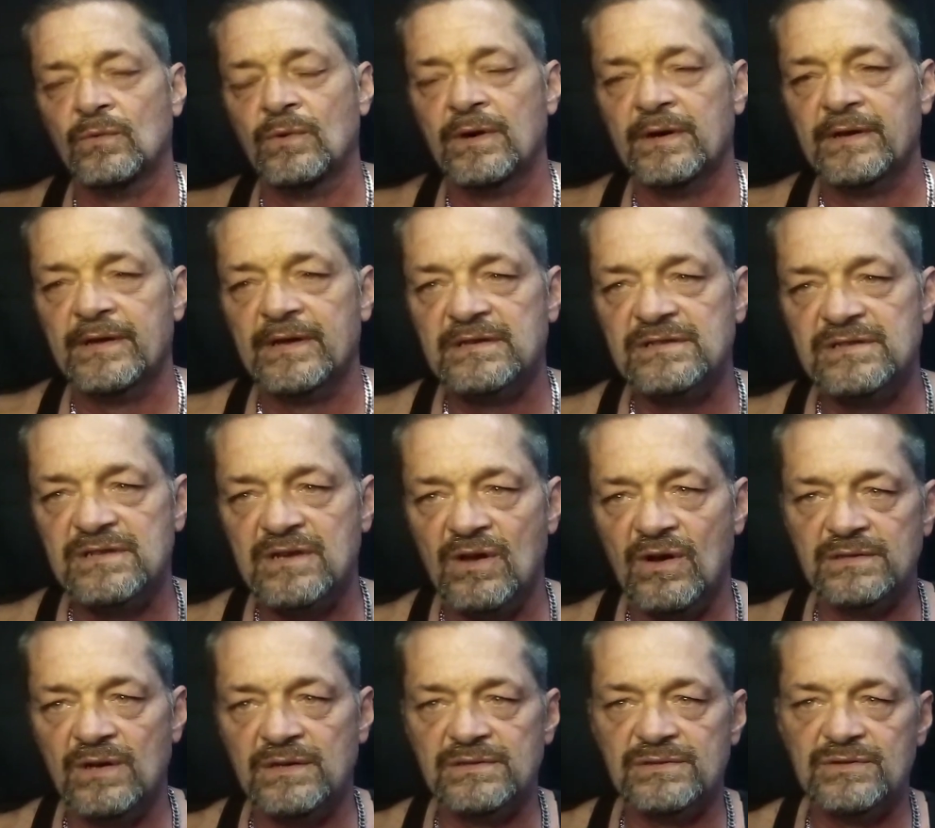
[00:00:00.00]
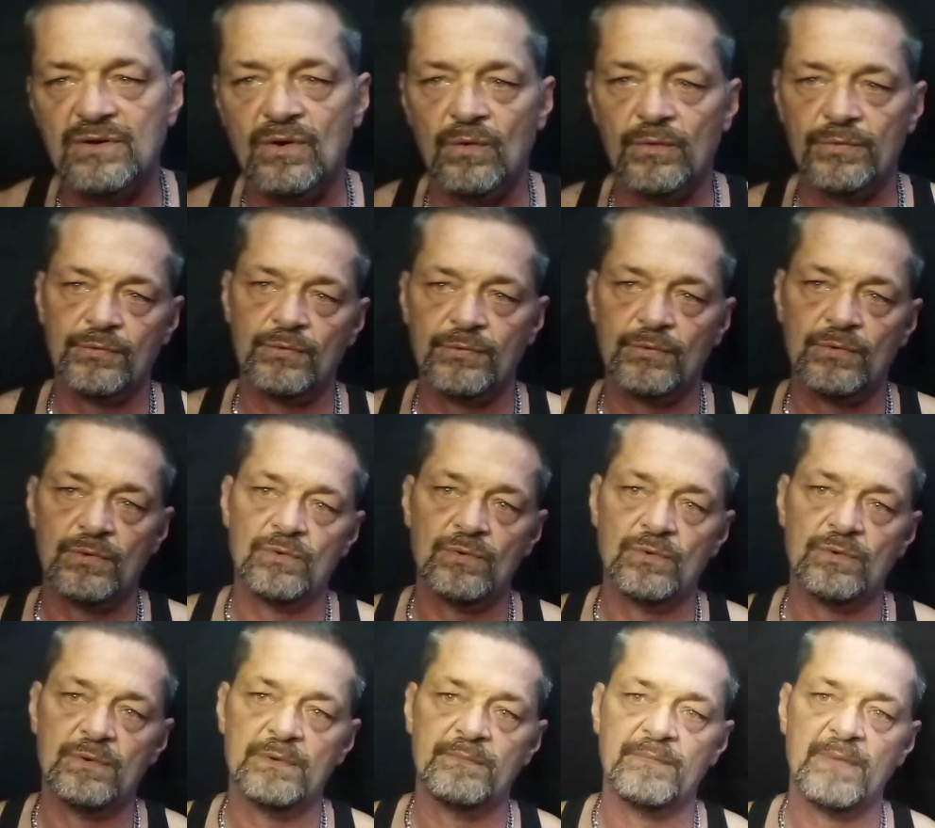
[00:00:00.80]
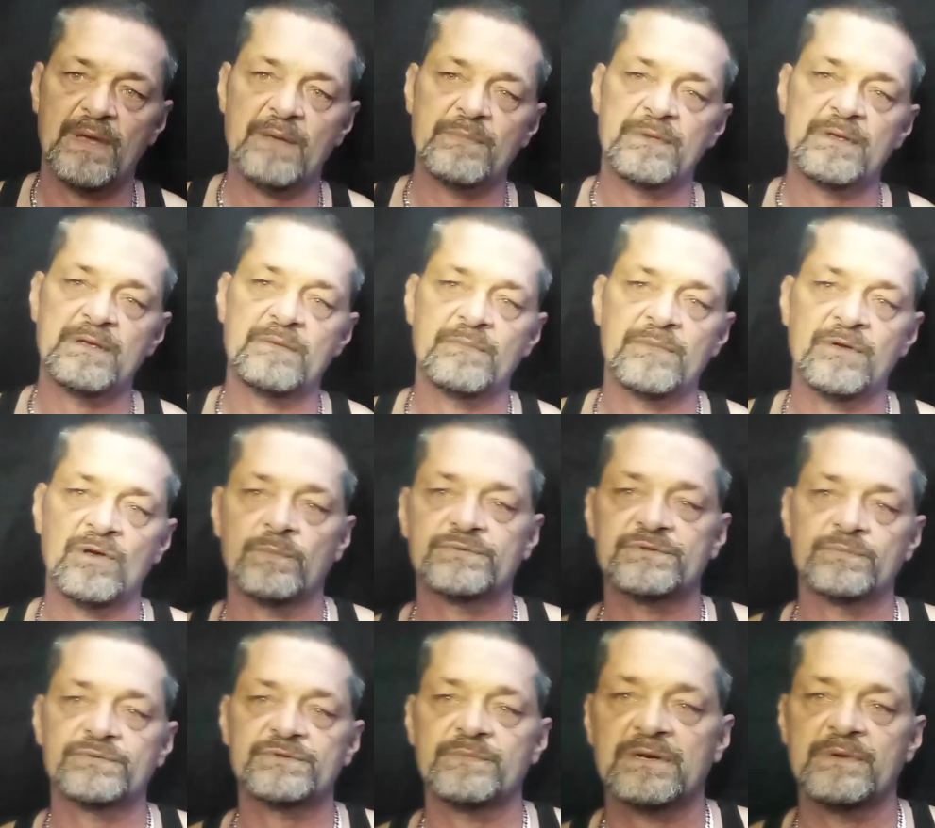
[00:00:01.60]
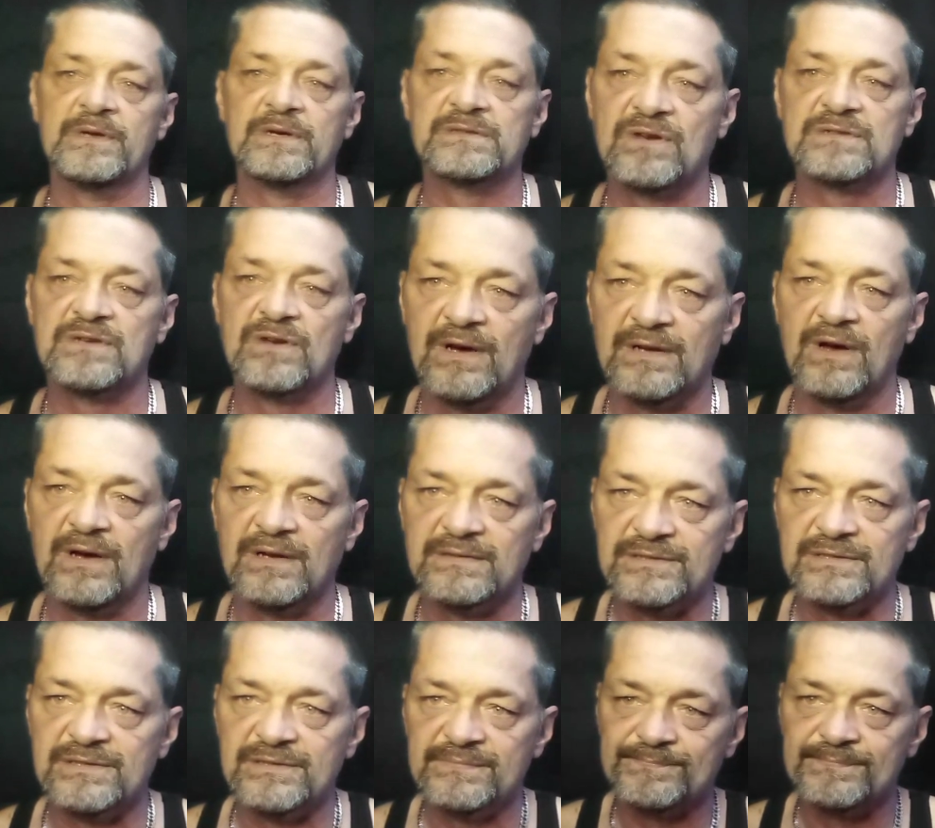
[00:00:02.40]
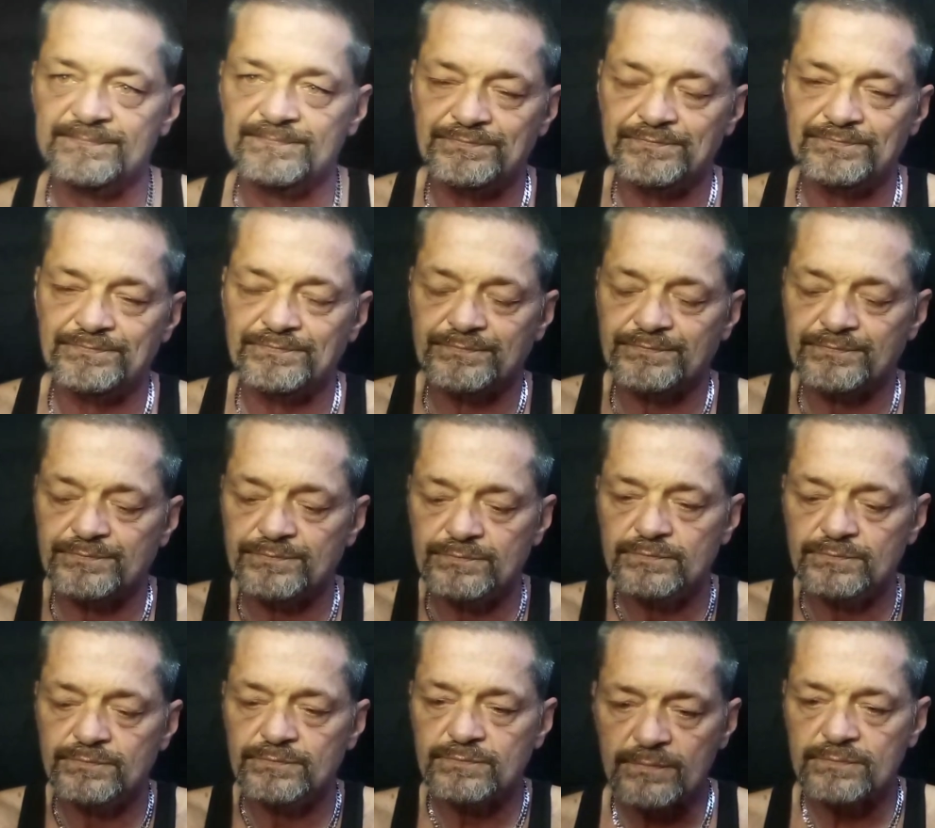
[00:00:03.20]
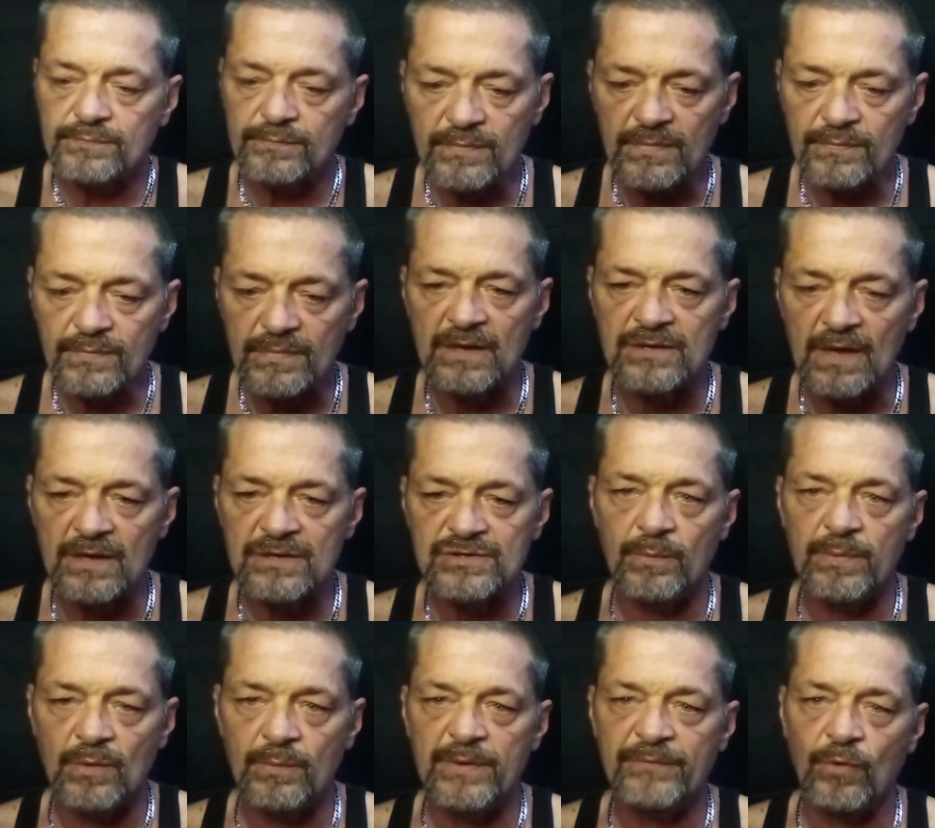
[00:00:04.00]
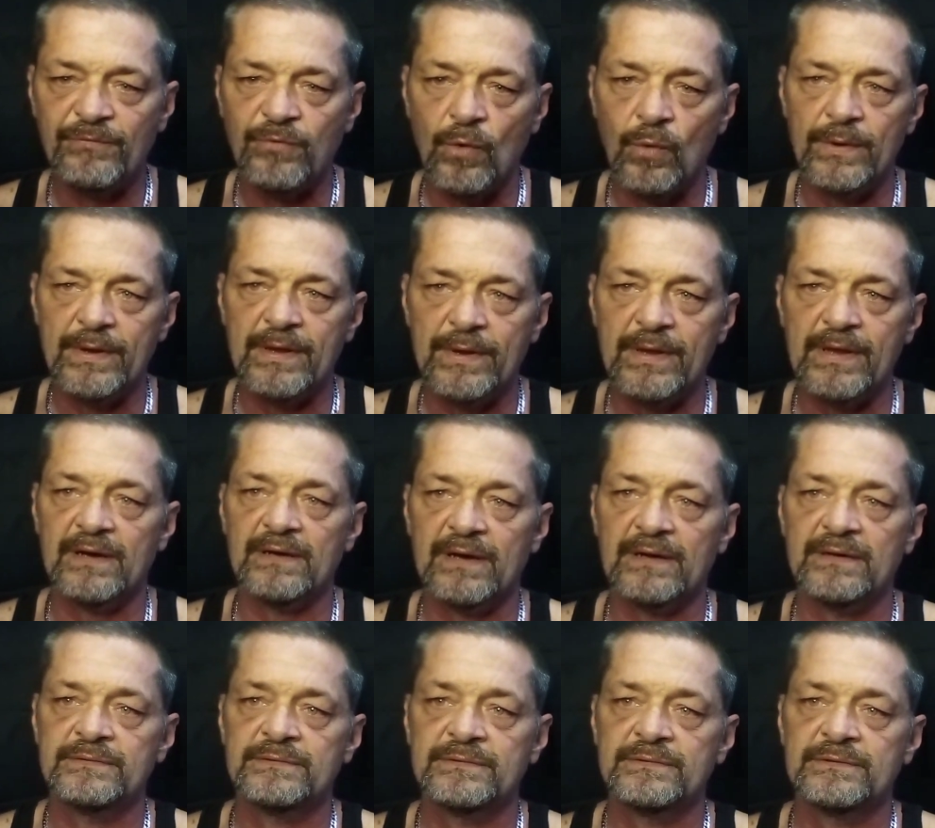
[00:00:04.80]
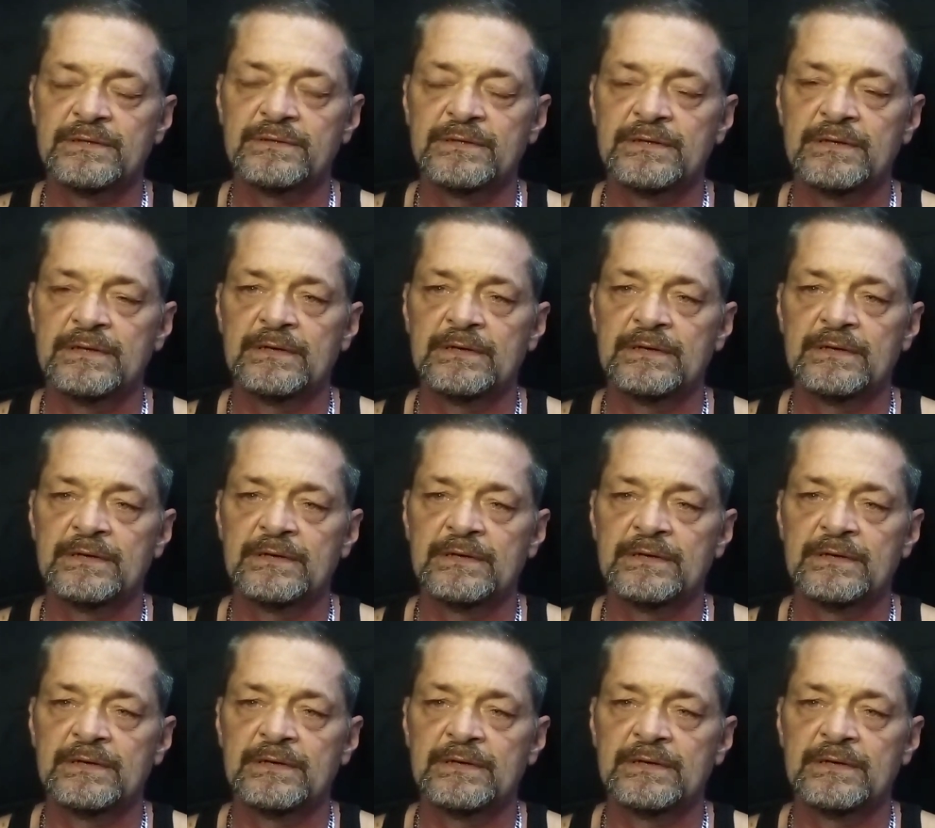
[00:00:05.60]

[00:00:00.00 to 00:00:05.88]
what ex-cons go through and maybe even help some ex-cons. So before we uh,